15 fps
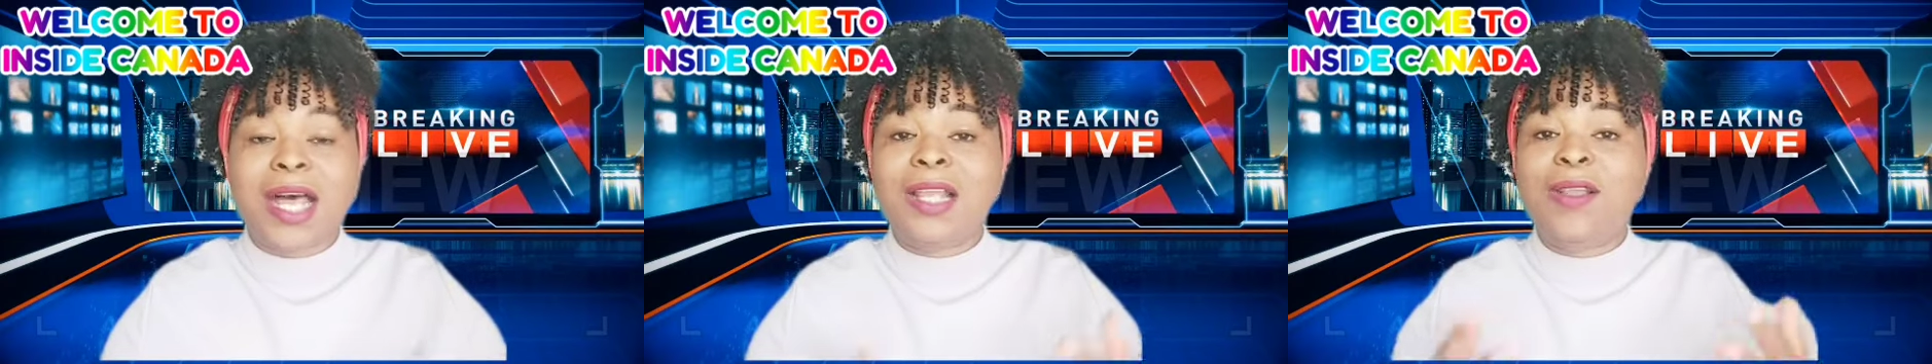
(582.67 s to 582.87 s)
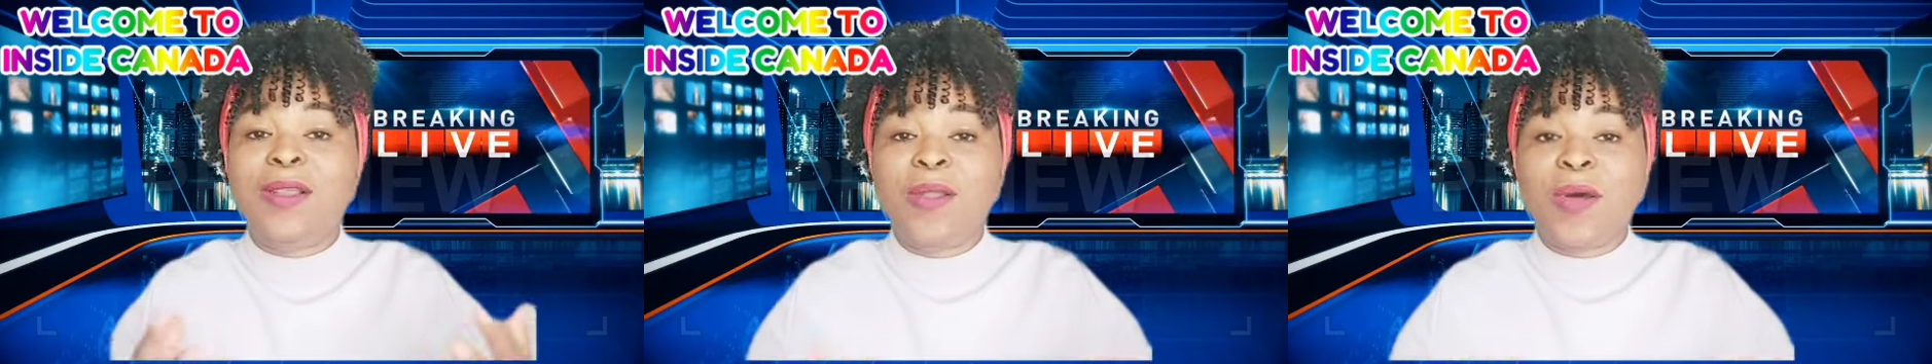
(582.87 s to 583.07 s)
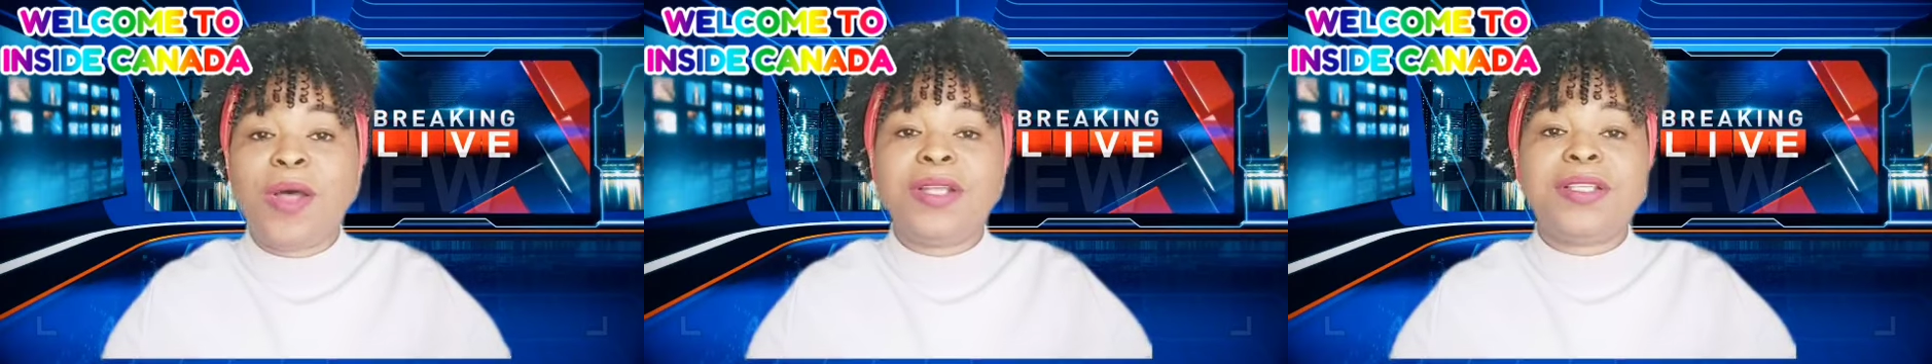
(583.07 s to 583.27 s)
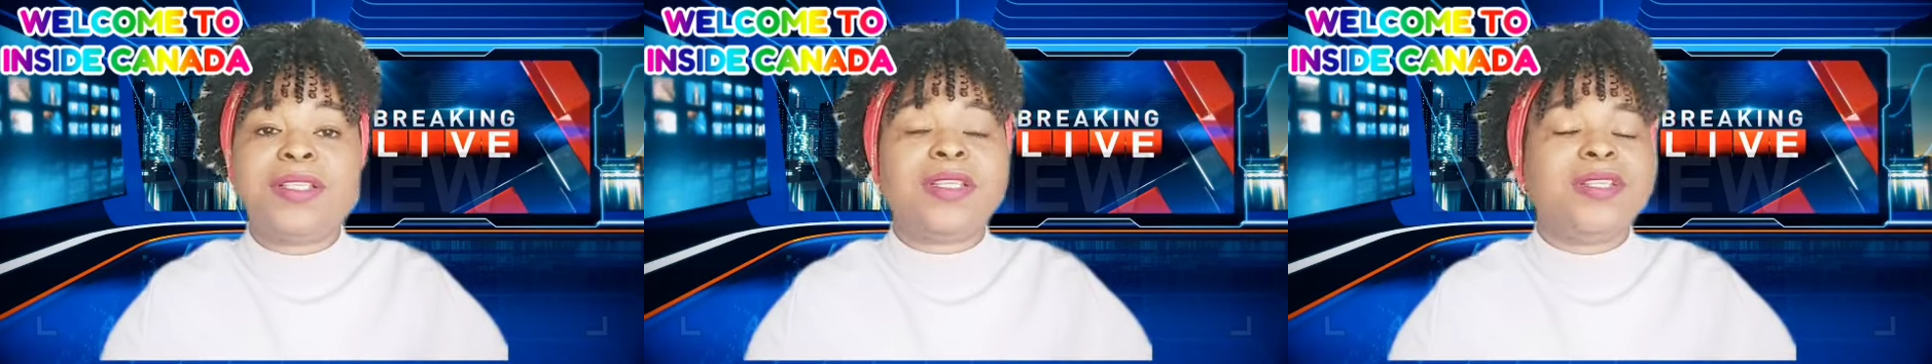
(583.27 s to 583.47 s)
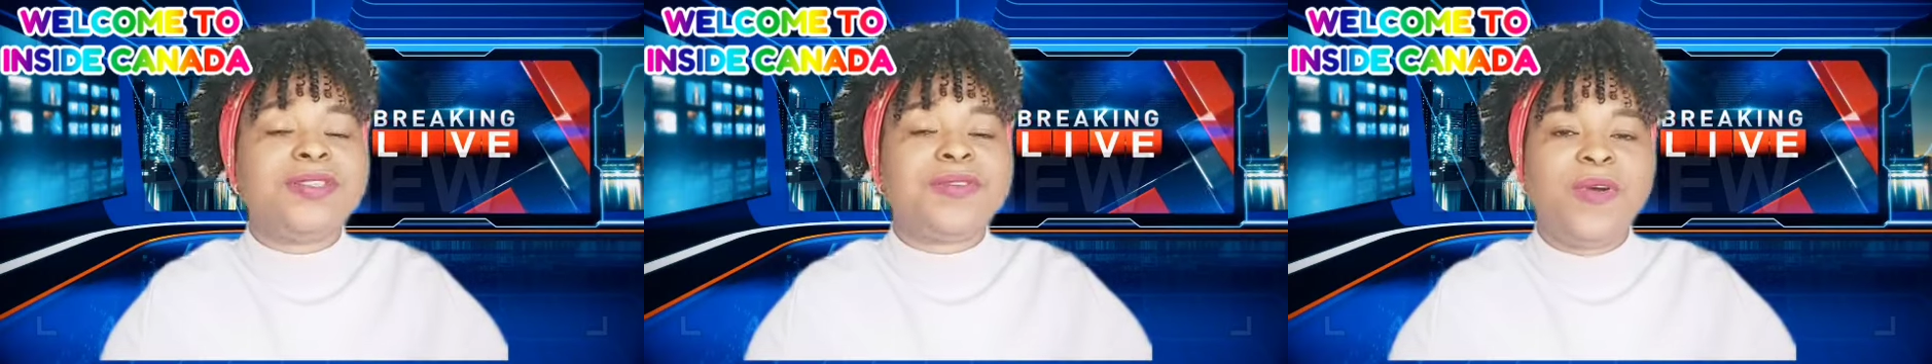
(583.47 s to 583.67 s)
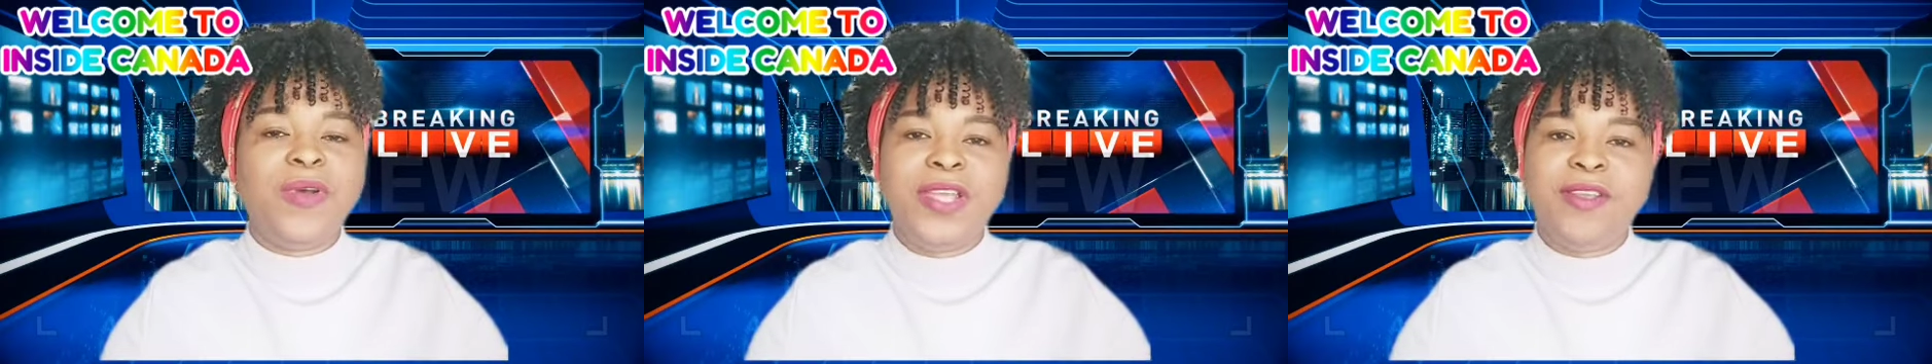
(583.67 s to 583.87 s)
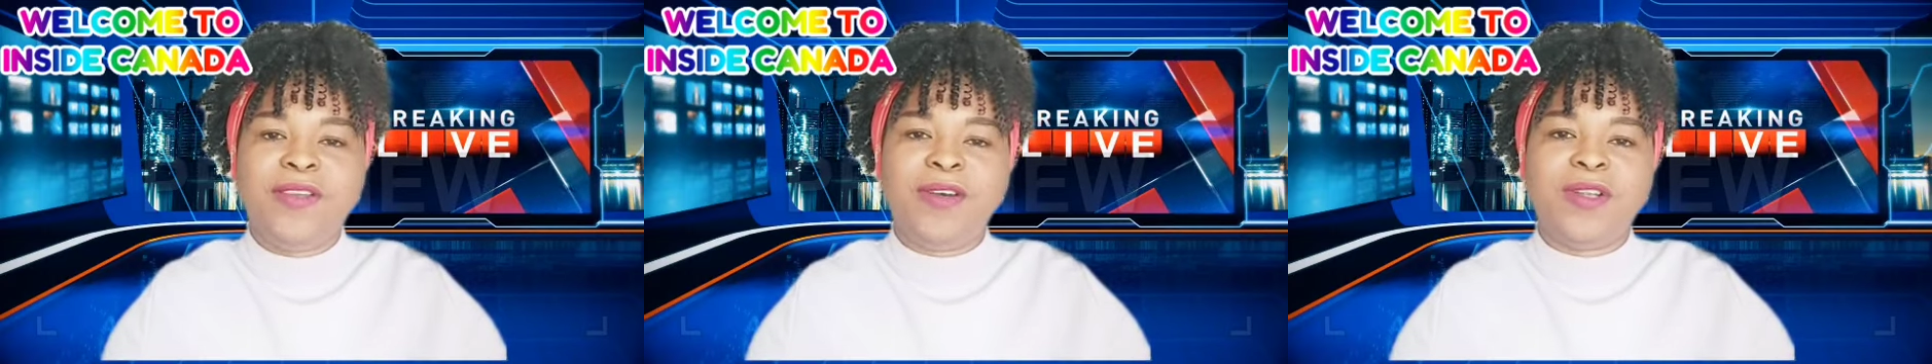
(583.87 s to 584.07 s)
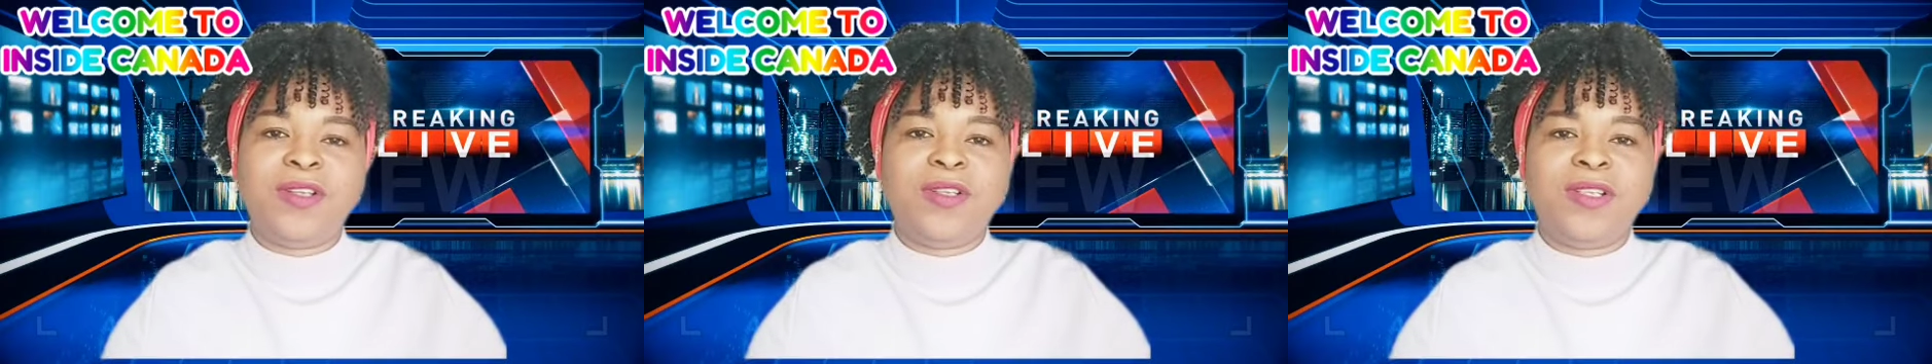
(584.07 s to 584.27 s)
A lot is
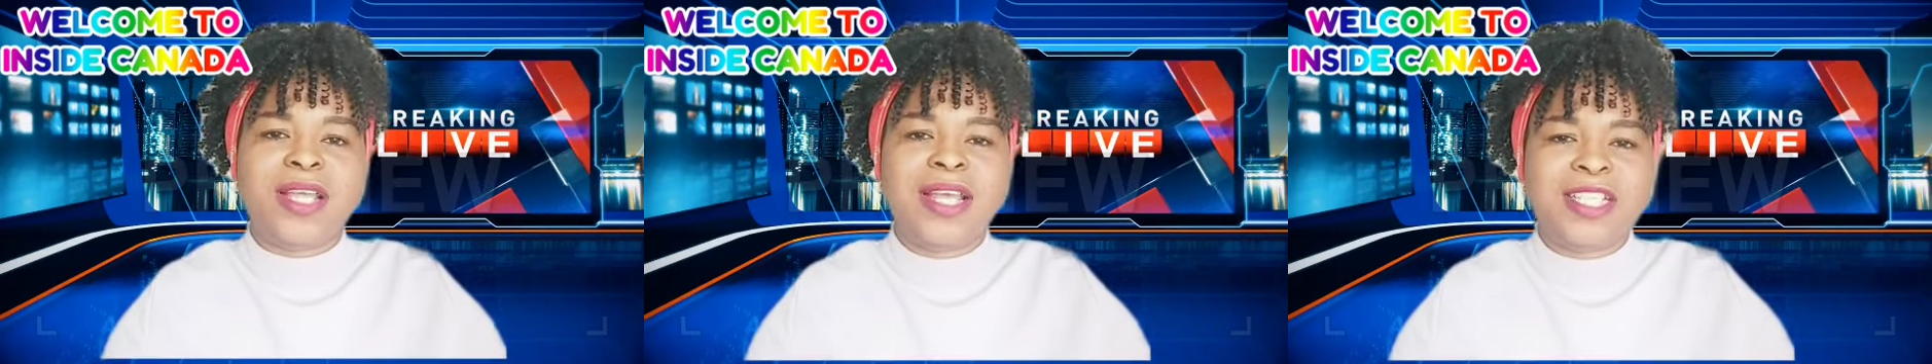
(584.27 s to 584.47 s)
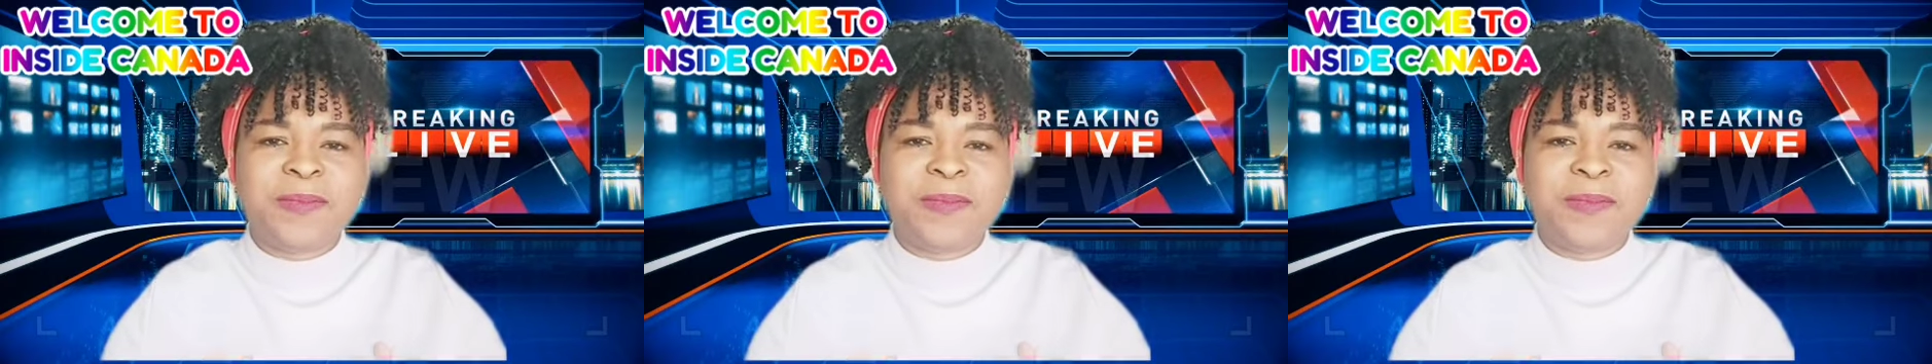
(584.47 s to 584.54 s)
going on,